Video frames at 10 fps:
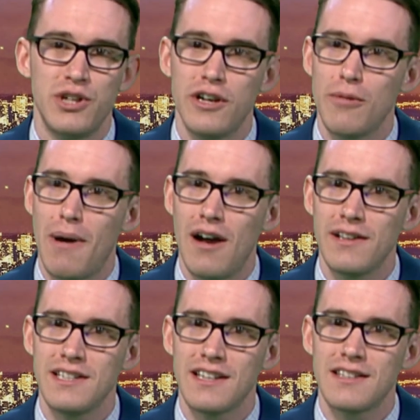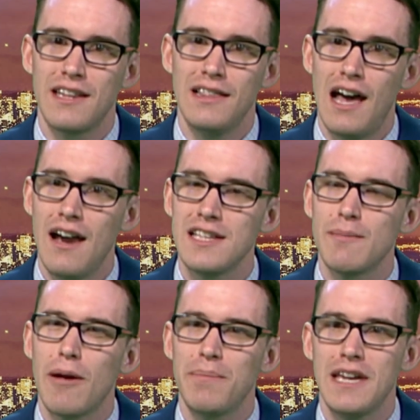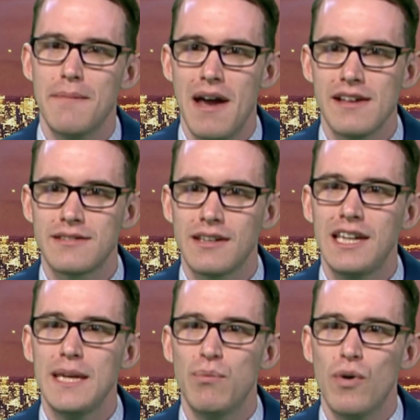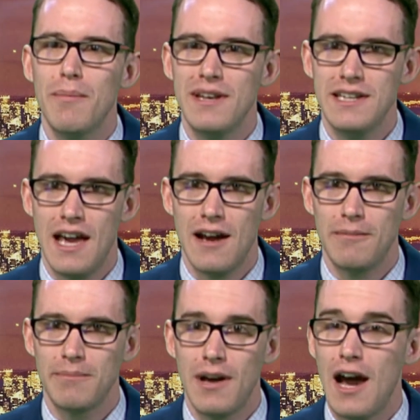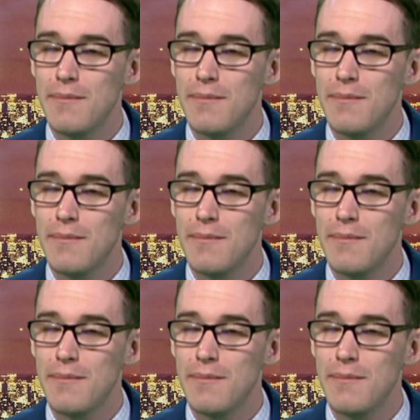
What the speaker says: Gender Politics, and Lies About PMS Keep Women Down.